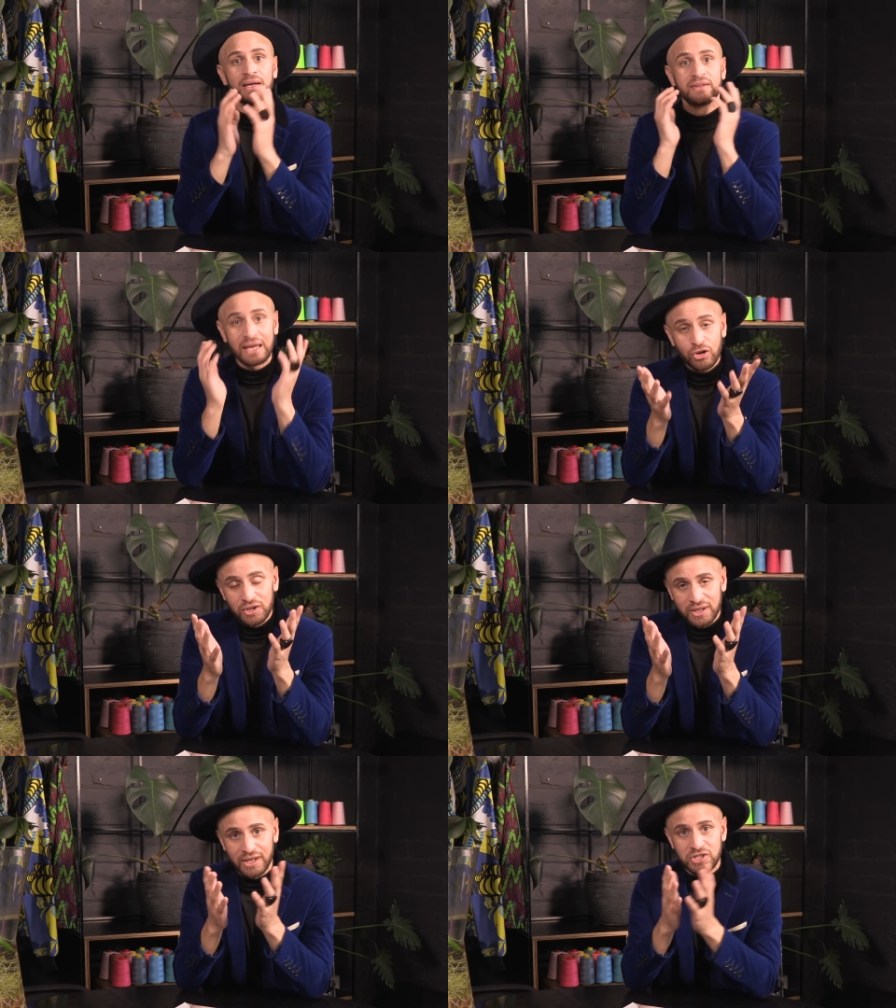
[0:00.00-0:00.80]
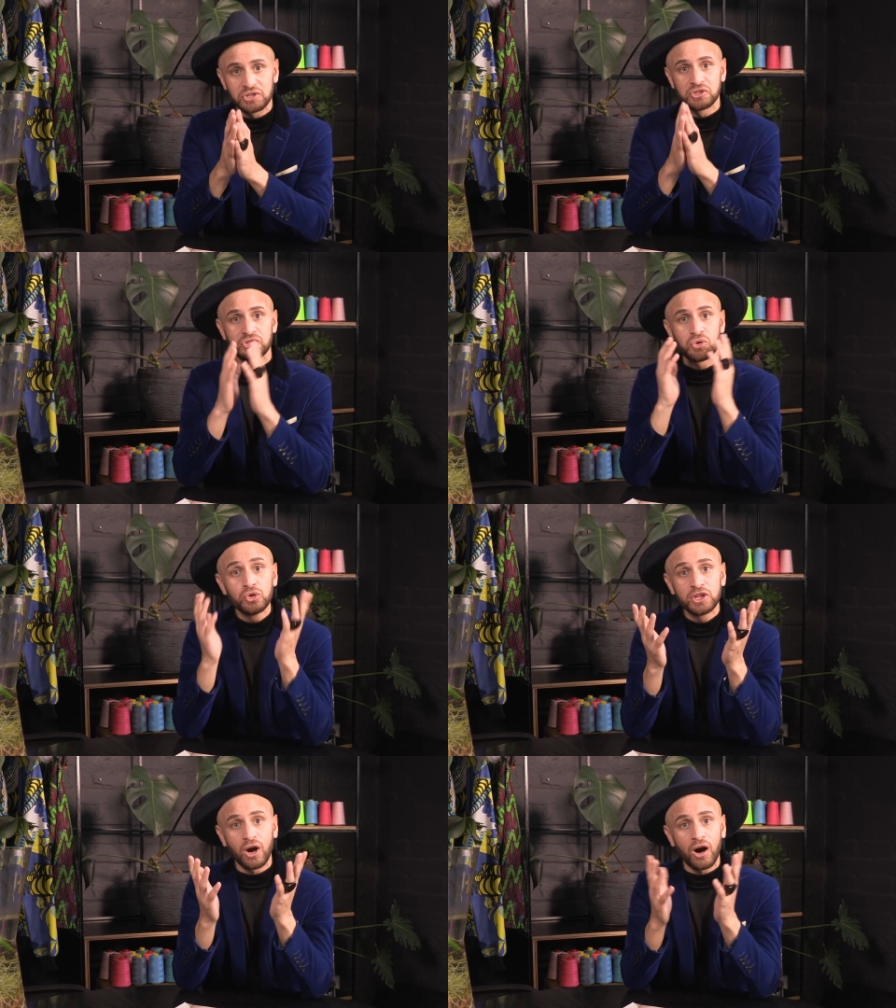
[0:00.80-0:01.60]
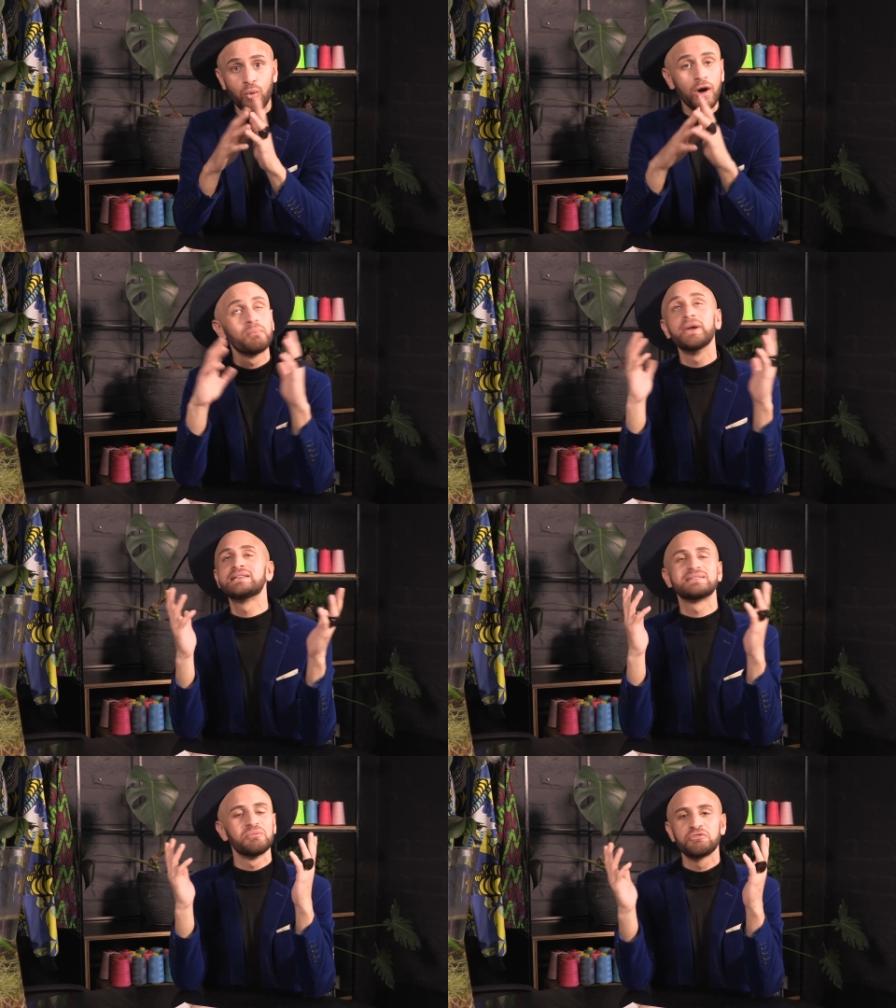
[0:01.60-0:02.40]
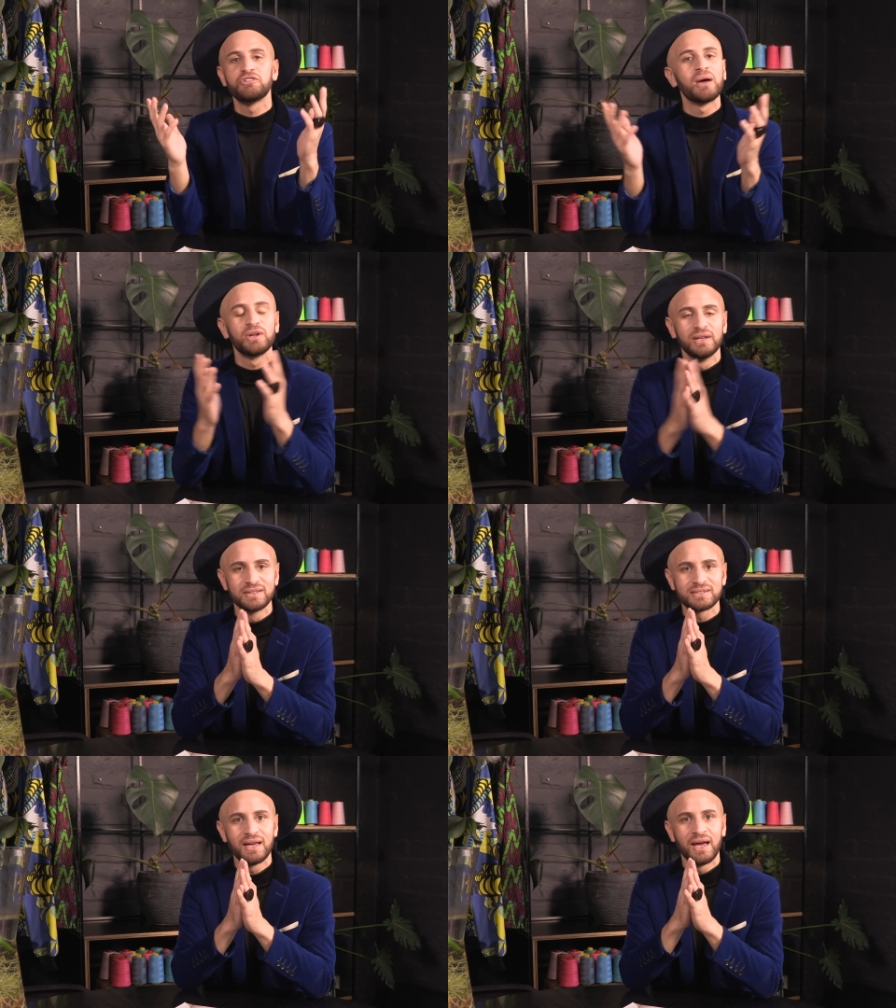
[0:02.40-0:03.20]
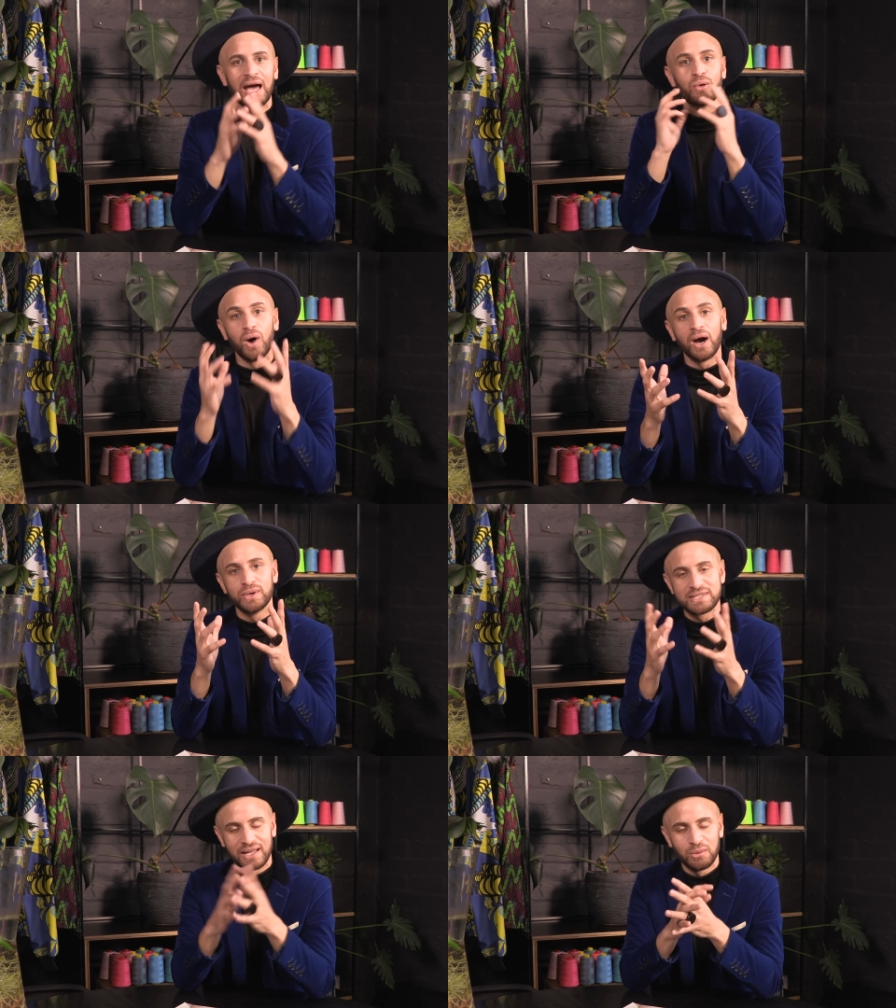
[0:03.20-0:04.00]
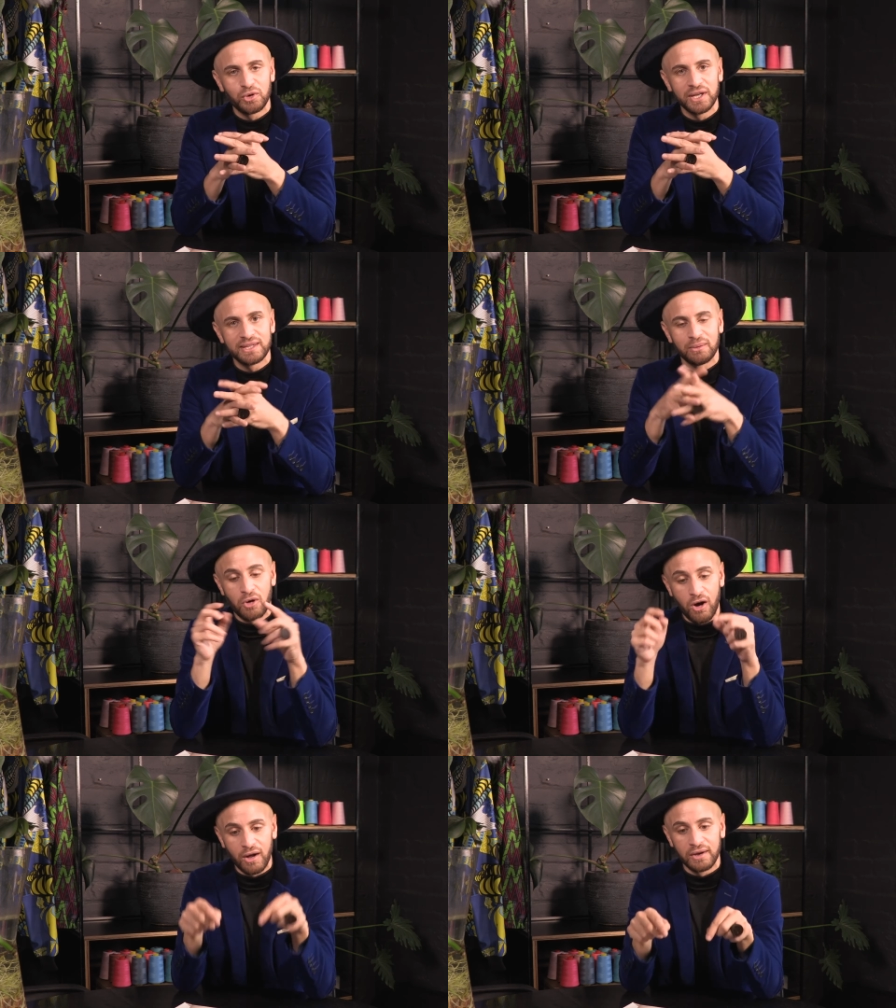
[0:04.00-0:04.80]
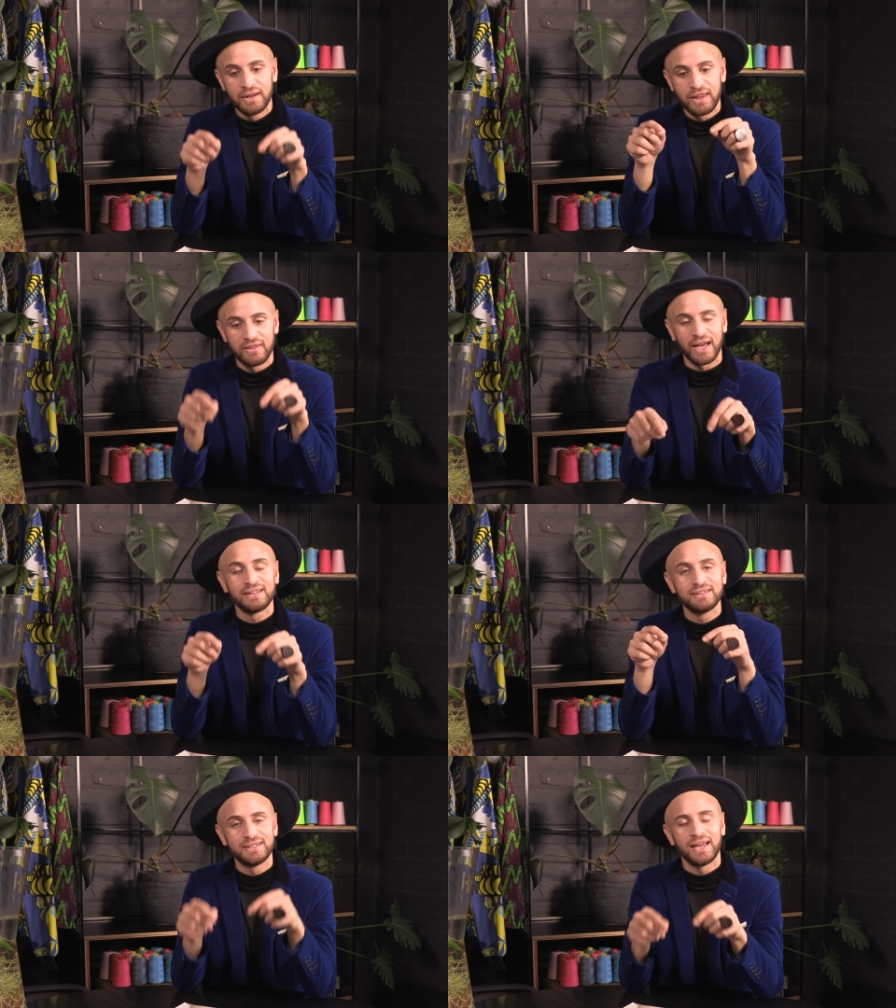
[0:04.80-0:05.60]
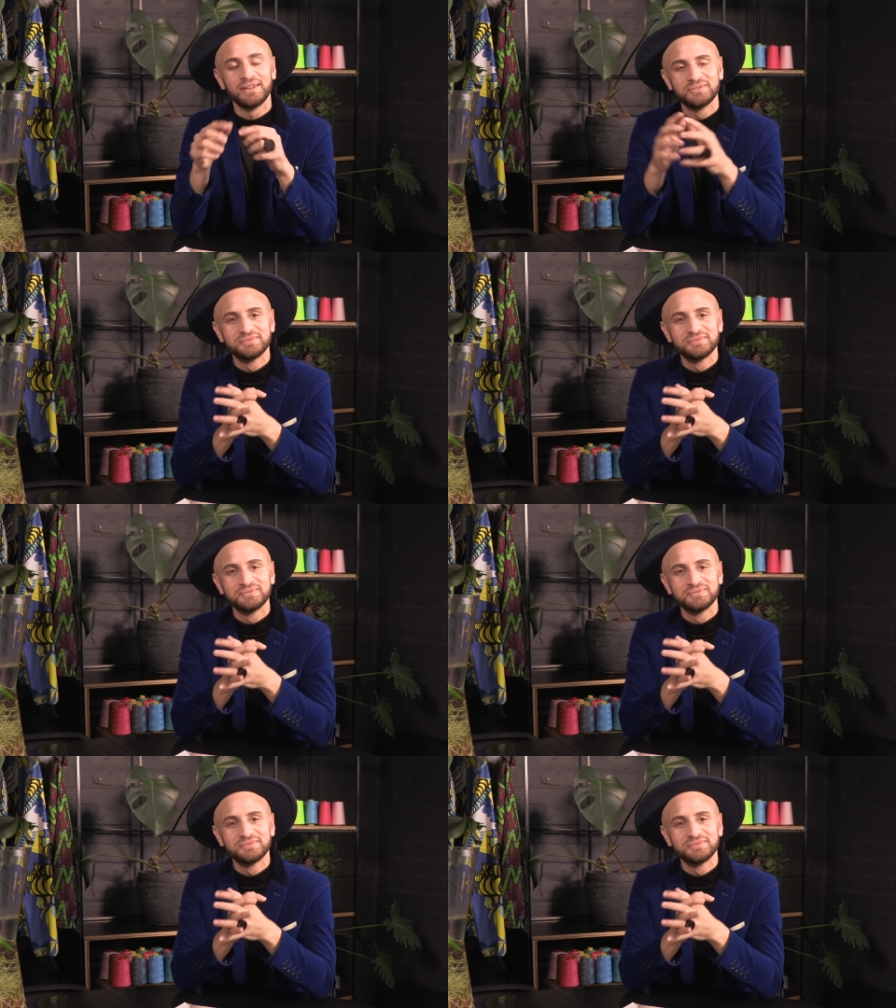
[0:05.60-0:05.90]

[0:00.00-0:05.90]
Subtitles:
their credentials, who they are, what makes them fabulous, and why we celebrate them on that day.